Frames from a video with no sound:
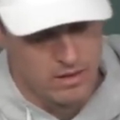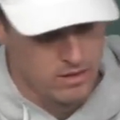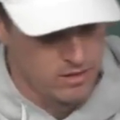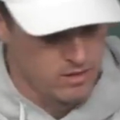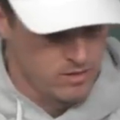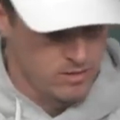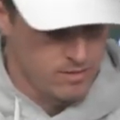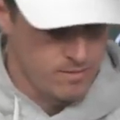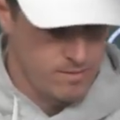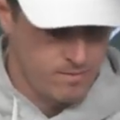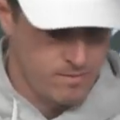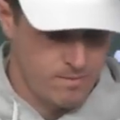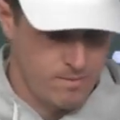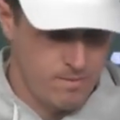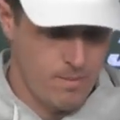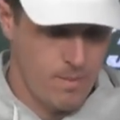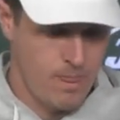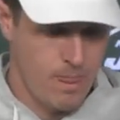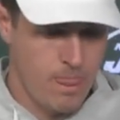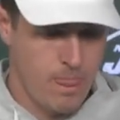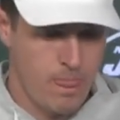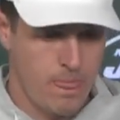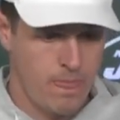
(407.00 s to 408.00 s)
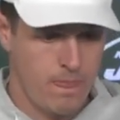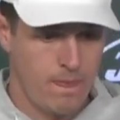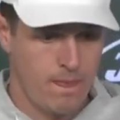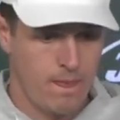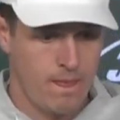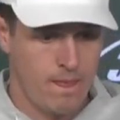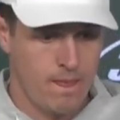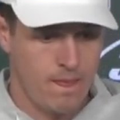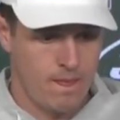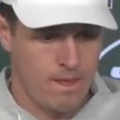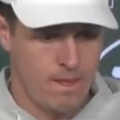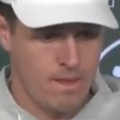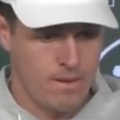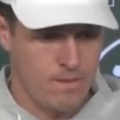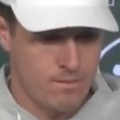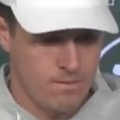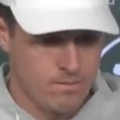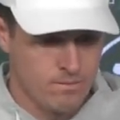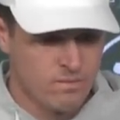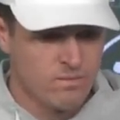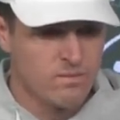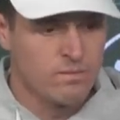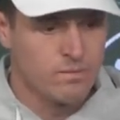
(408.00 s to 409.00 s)
I'm sure you spend a lot of time during the week
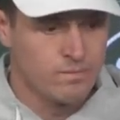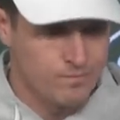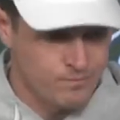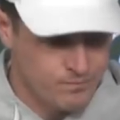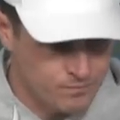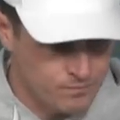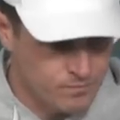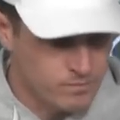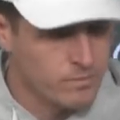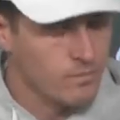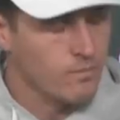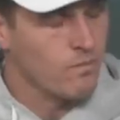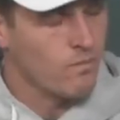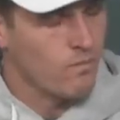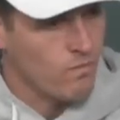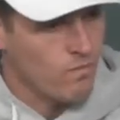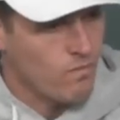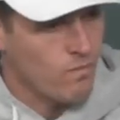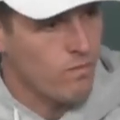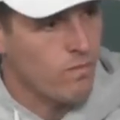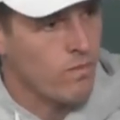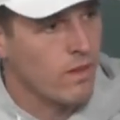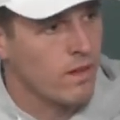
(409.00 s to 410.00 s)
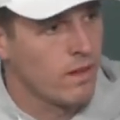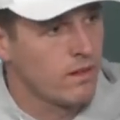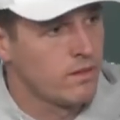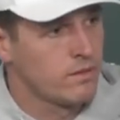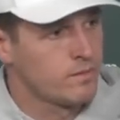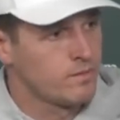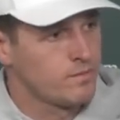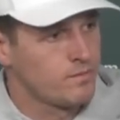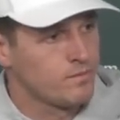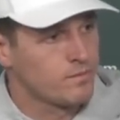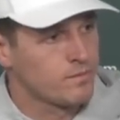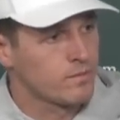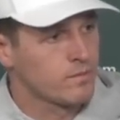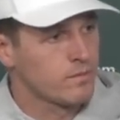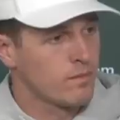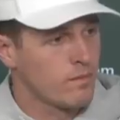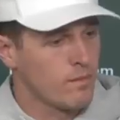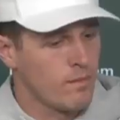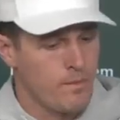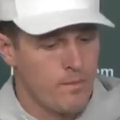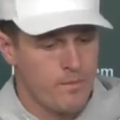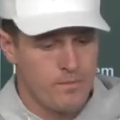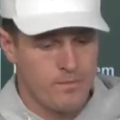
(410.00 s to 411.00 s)
scripting that stuff. What's just not
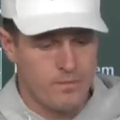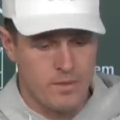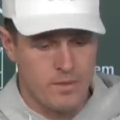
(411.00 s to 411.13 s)
happening?